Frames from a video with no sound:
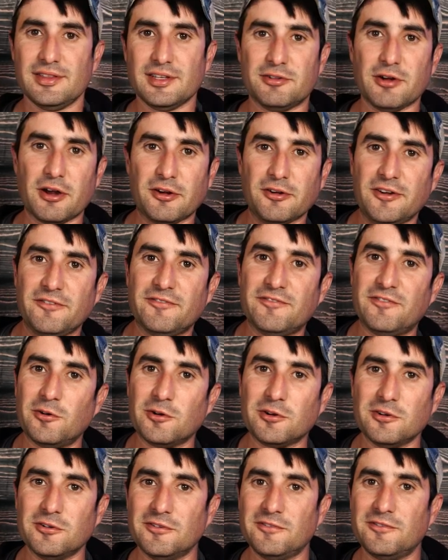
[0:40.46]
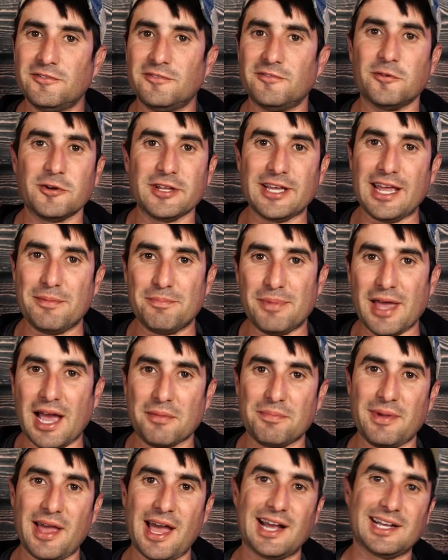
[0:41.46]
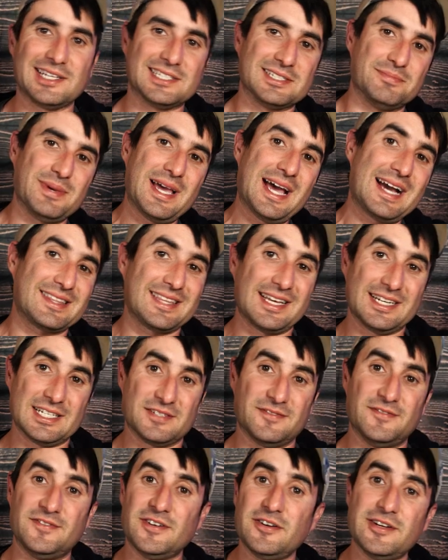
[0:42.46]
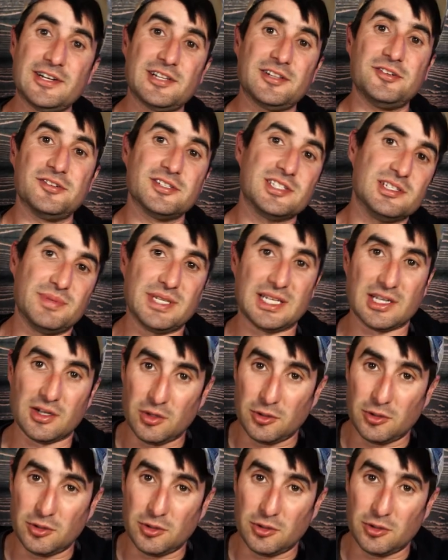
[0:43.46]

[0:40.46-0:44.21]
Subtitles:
The Gregory Focal 48 backpack is a pack that is very close to being